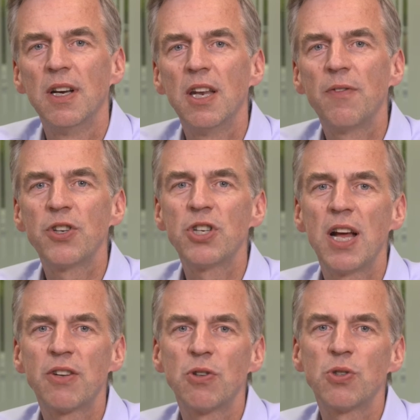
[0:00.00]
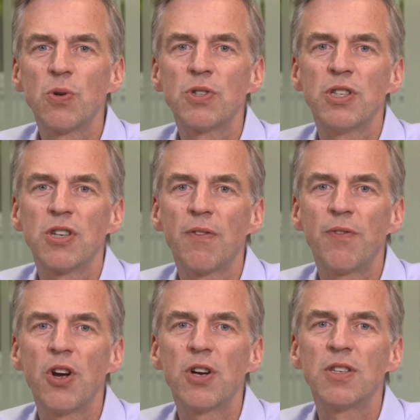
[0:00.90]
In efficient natural resources, our
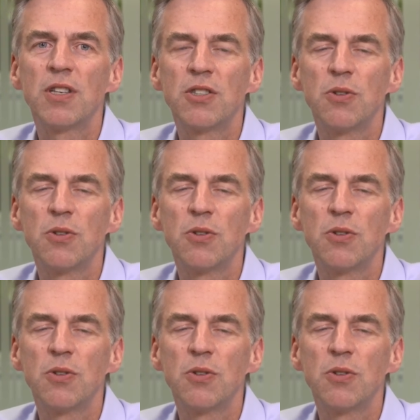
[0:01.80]
focus is